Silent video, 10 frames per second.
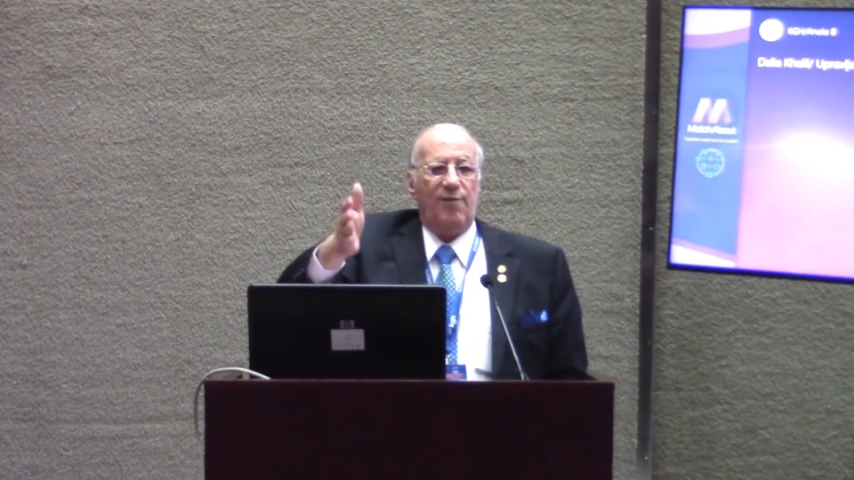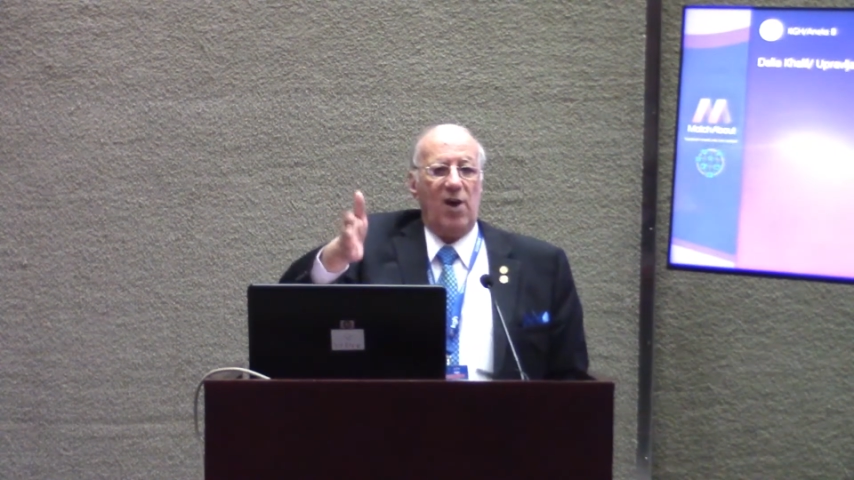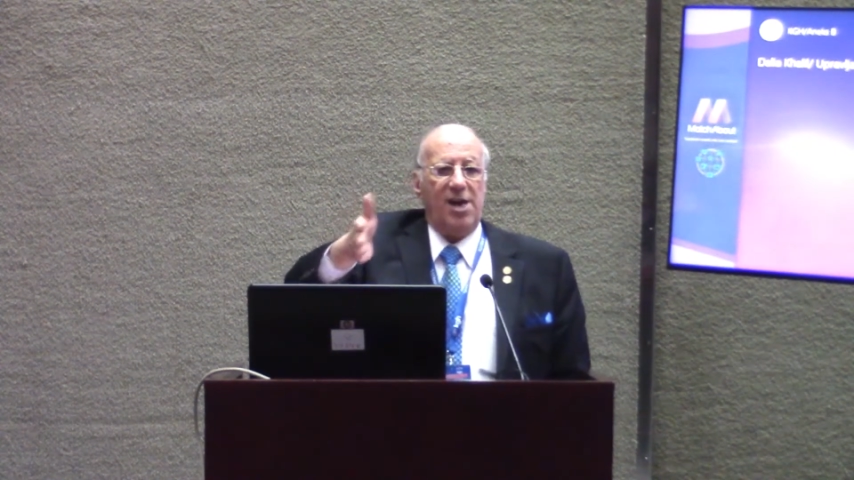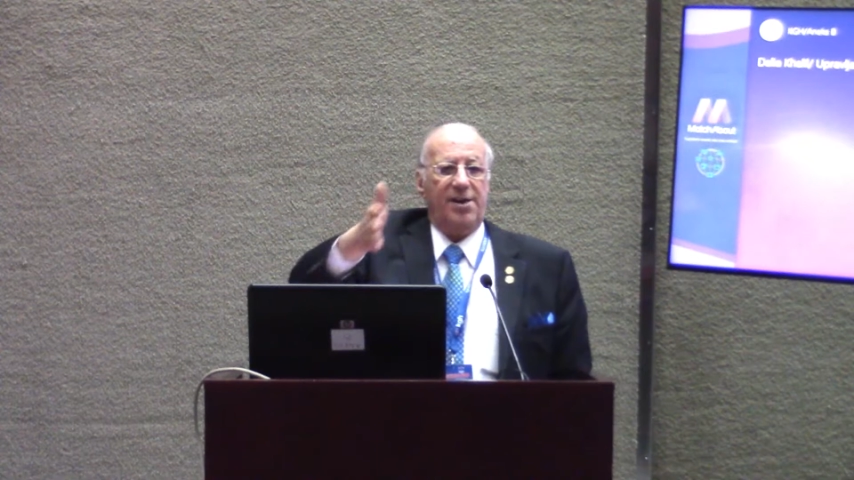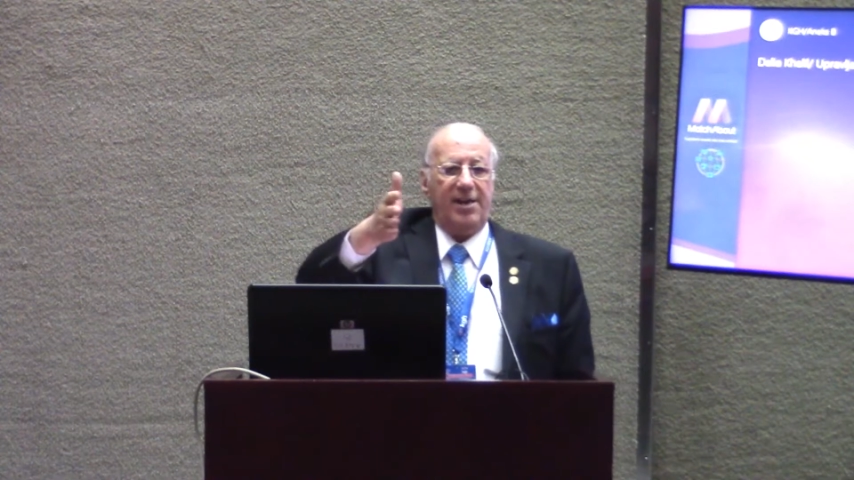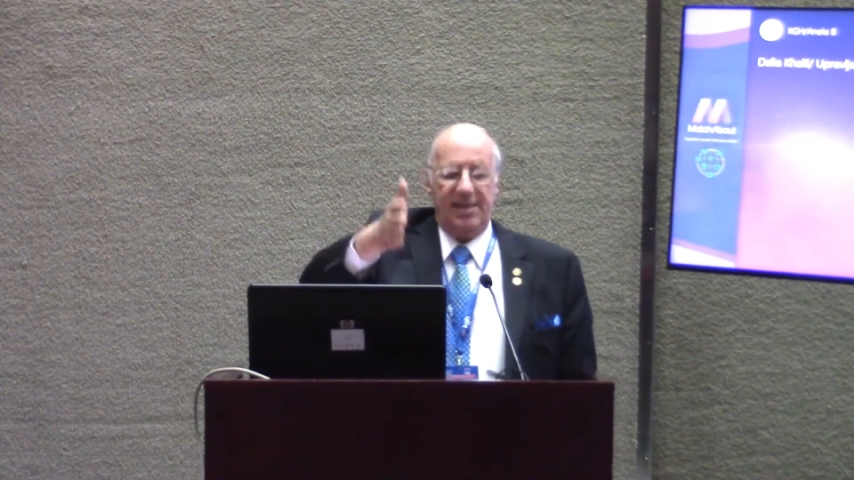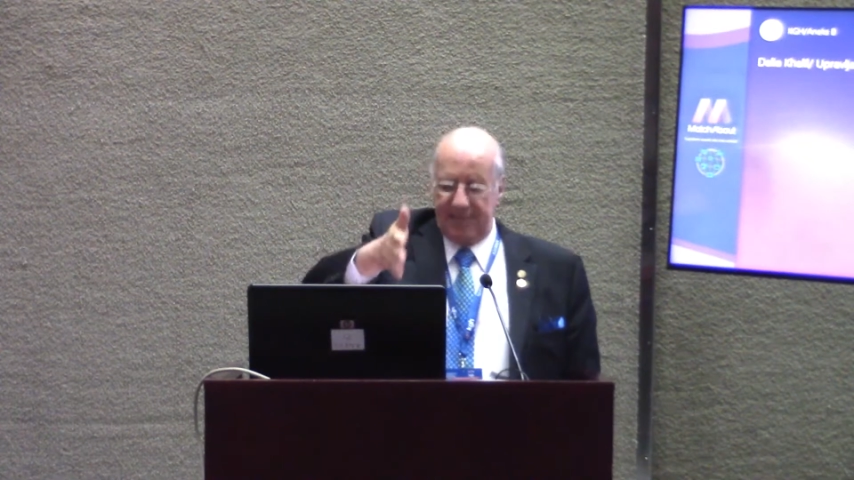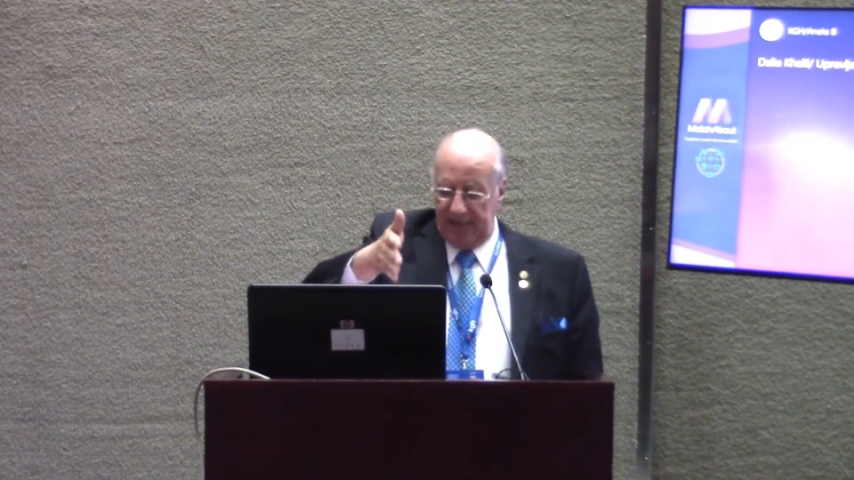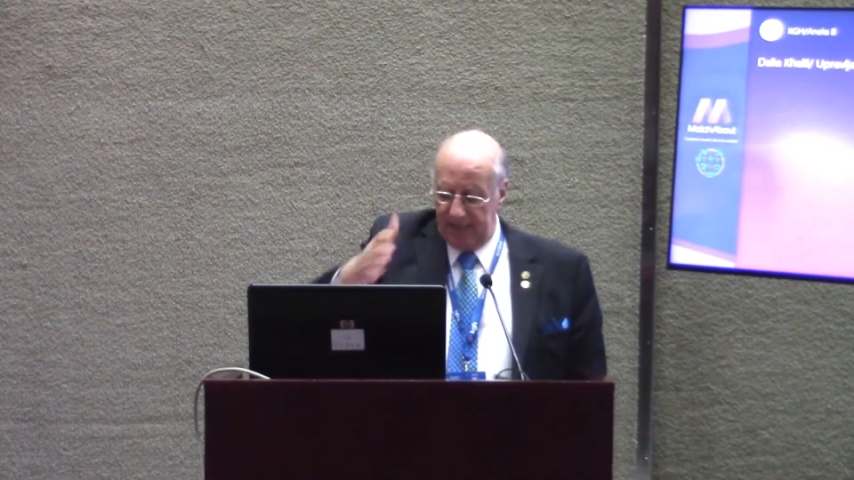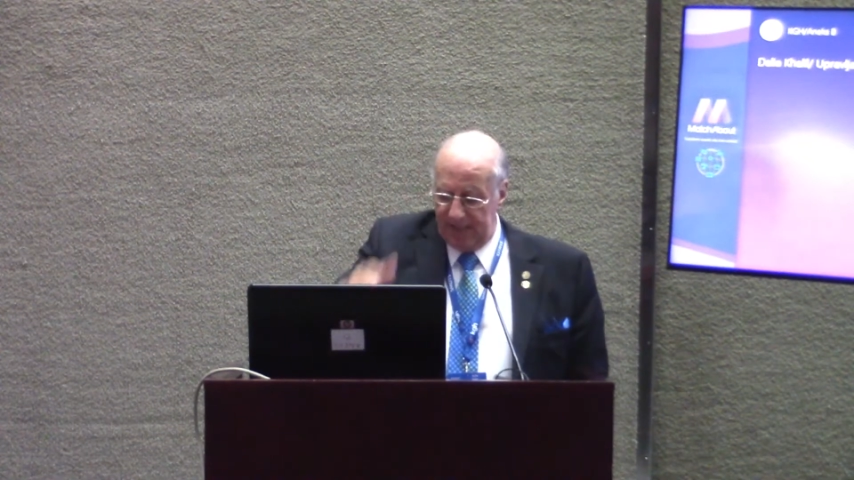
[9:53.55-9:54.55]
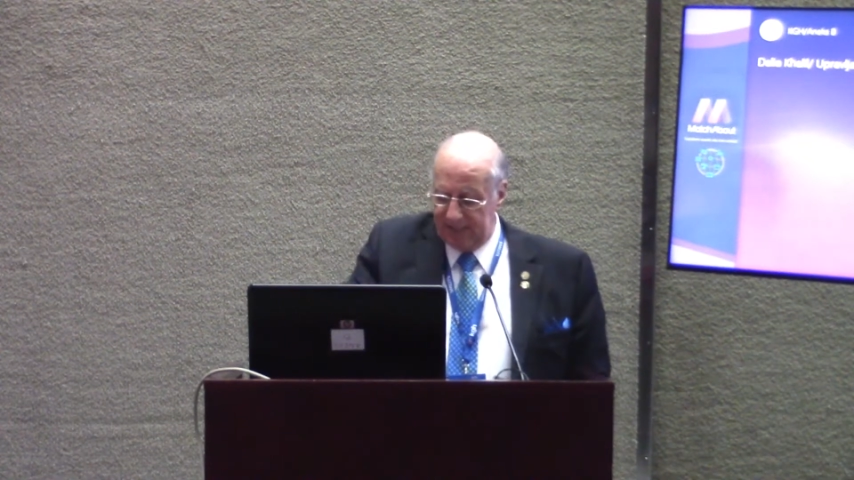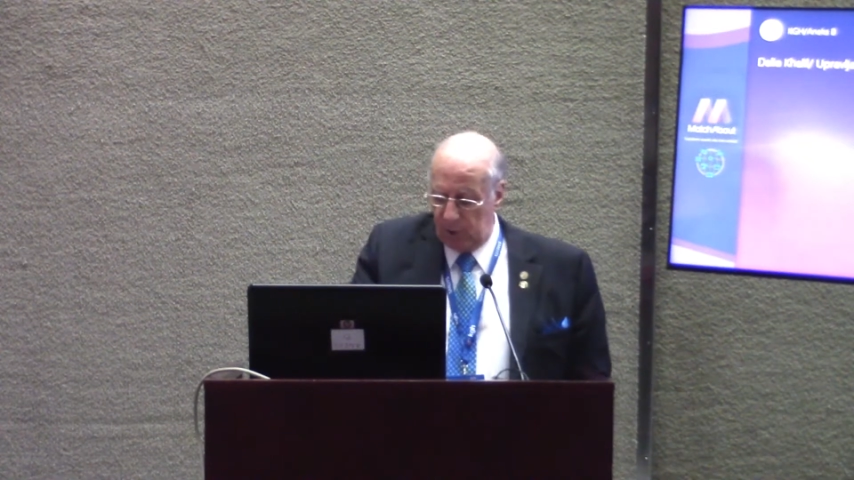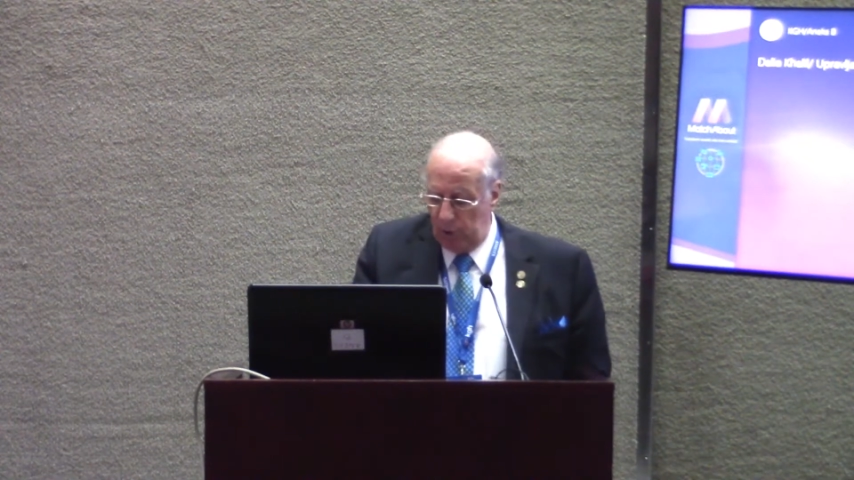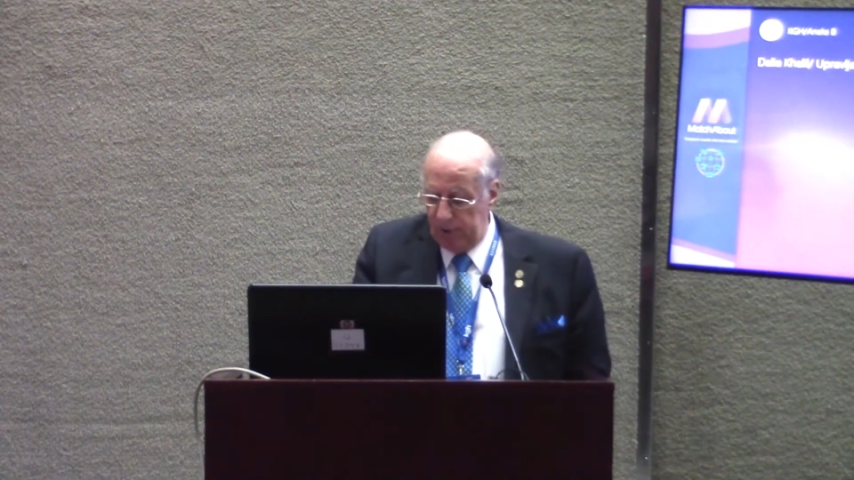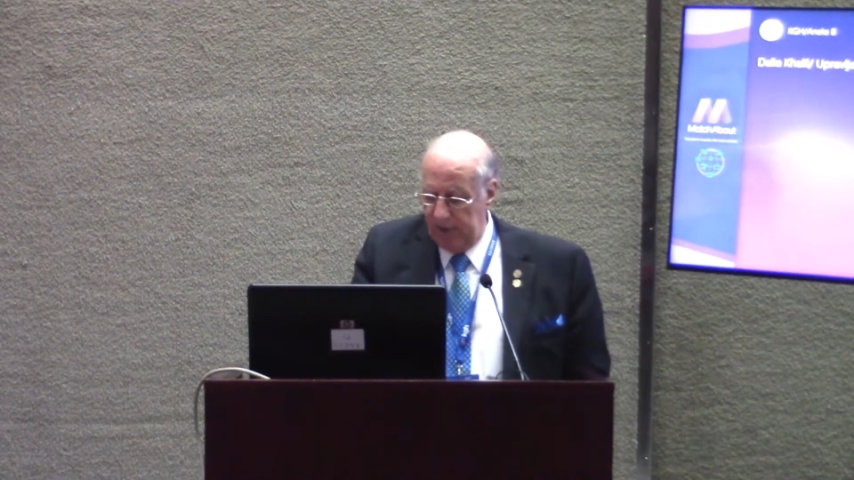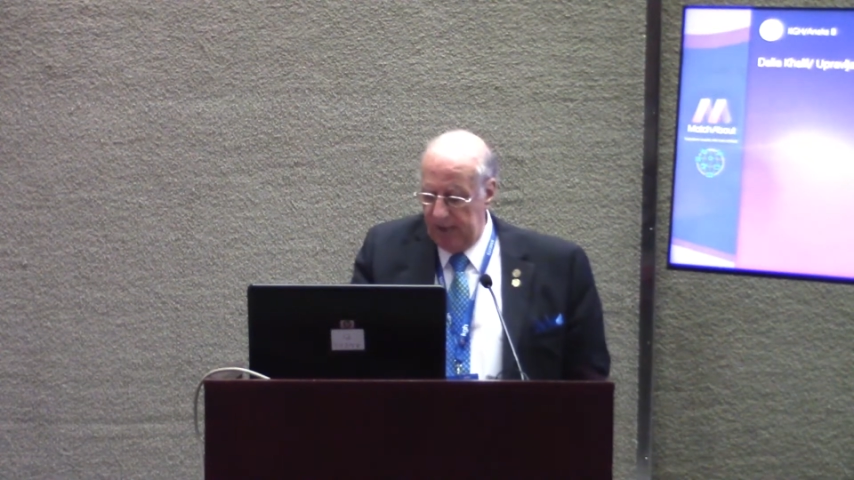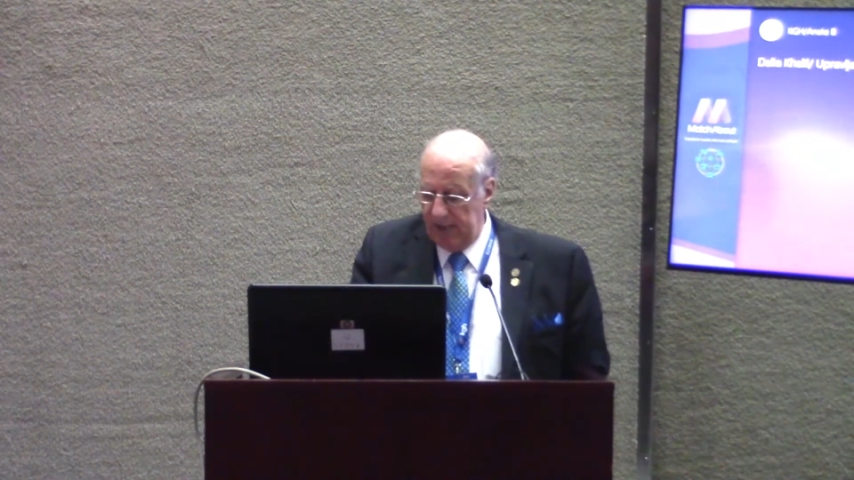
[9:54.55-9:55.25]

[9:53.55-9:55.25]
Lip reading: fire is in this zone.